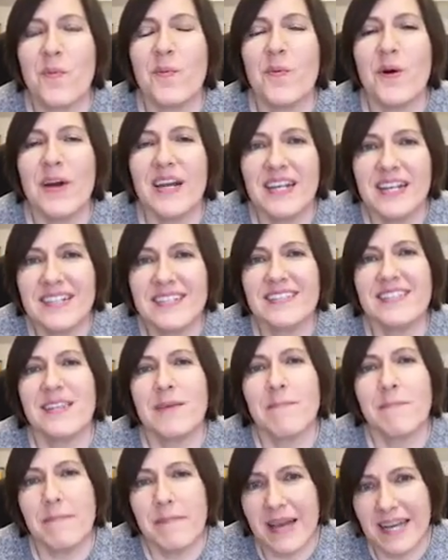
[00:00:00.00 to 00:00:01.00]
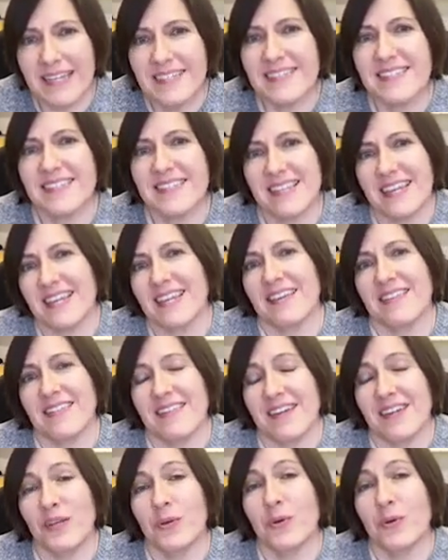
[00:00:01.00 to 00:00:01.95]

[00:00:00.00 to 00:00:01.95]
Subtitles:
what is the best thing that